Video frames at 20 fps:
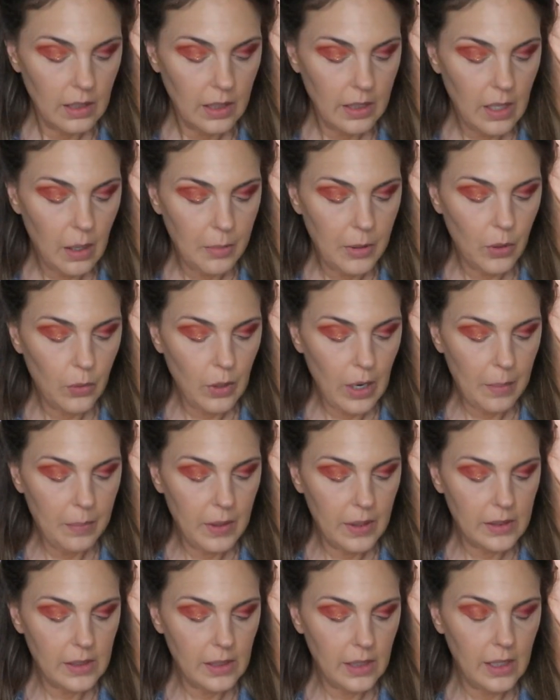And now I'm going to grab
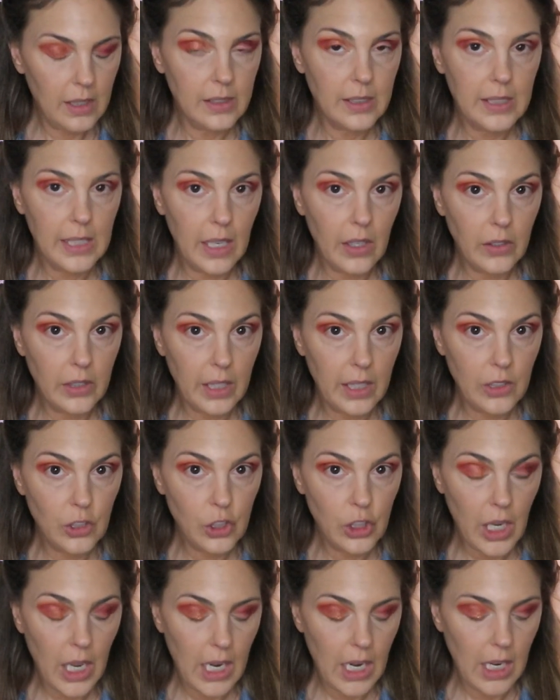this Azalea
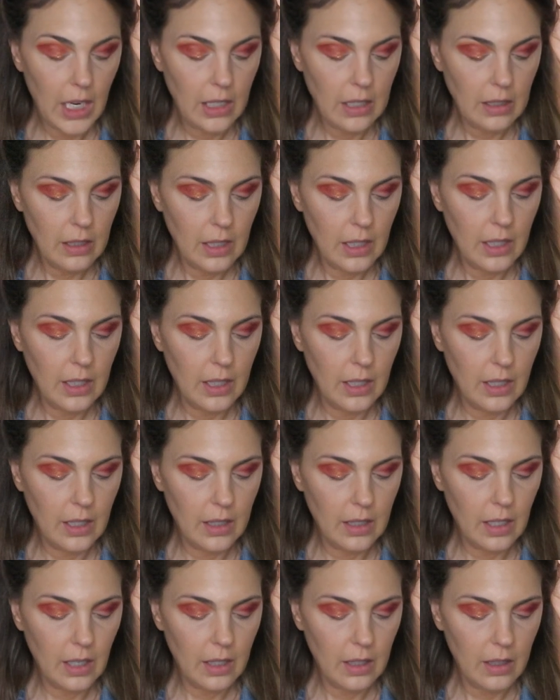shade
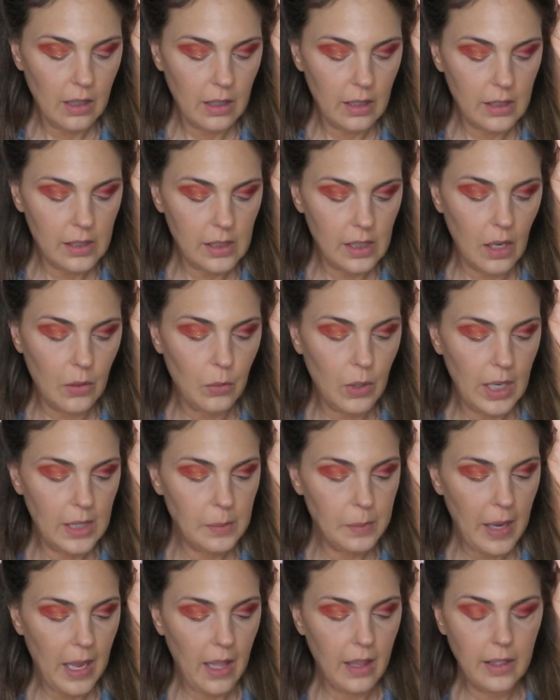in the
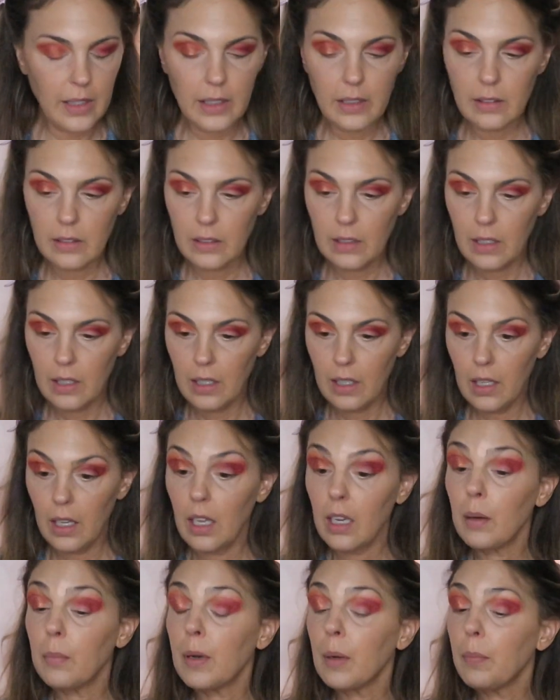Sunrise palette
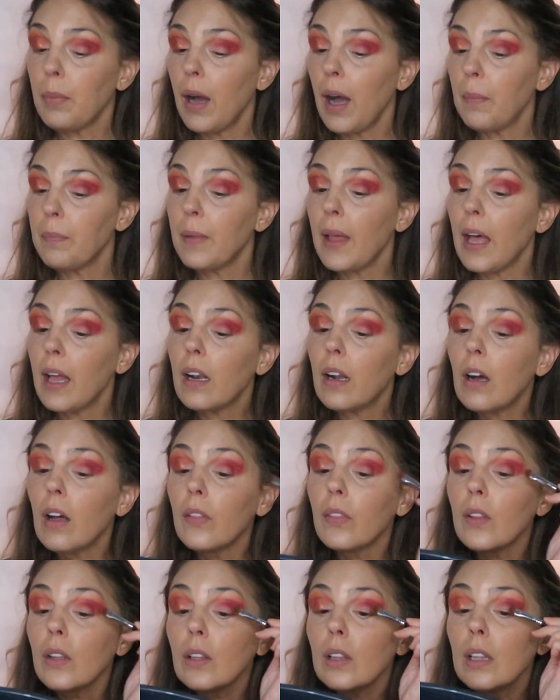and I'm going to pop that
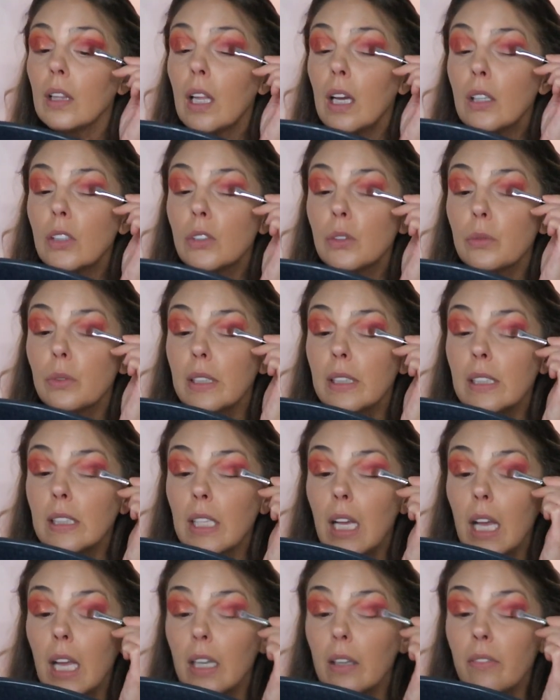on the luxury
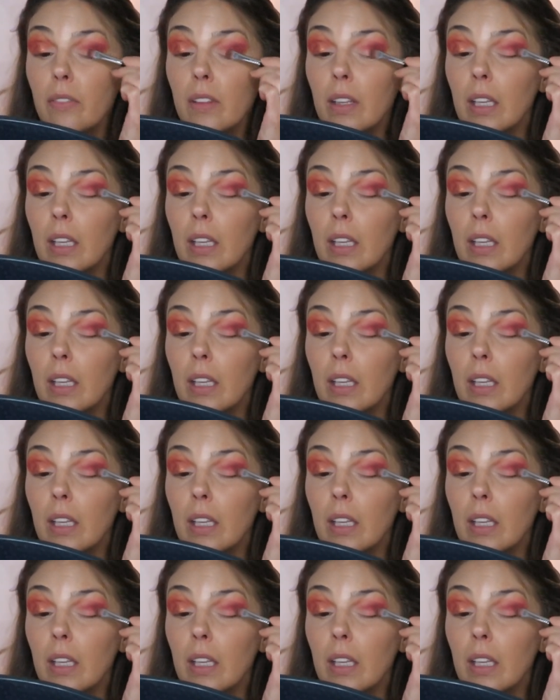side of